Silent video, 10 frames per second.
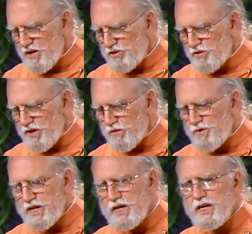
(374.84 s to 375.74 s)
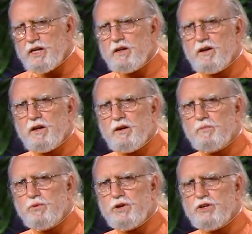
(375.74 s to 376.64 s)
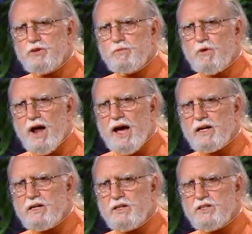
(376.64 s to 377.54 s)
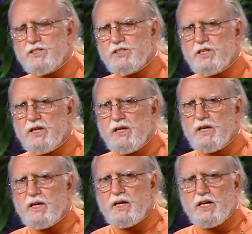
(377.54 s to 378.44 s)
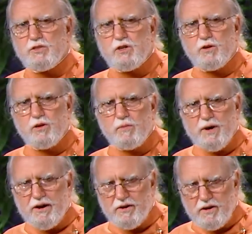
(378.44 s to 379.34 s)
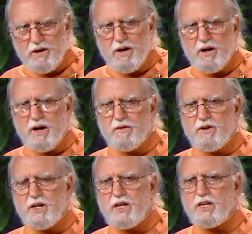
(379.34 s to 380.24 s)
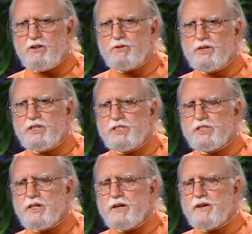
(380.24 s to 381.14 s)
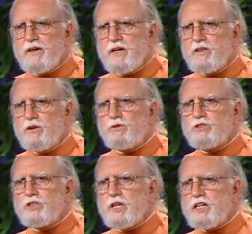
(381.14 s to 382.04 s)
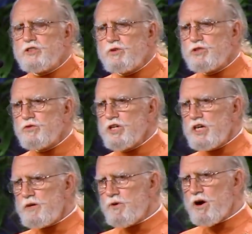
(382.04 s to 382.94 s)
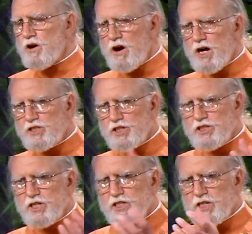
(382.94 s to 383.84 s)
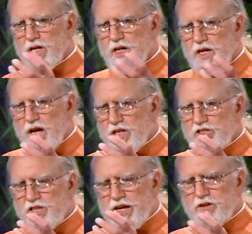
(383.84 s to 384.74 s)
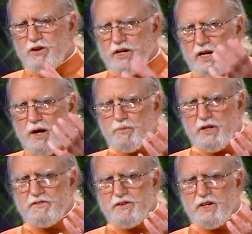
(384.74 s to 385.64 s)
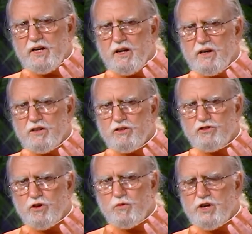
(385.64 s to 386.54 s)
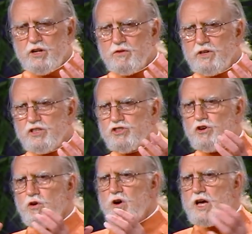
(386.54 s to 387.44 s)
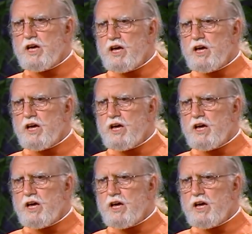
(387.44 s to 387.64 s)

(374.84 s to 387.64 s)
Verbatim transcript: so that we can put into practice as we go about our everyday duties those things which will keep our consciousness centered and uplifted so that we don't get so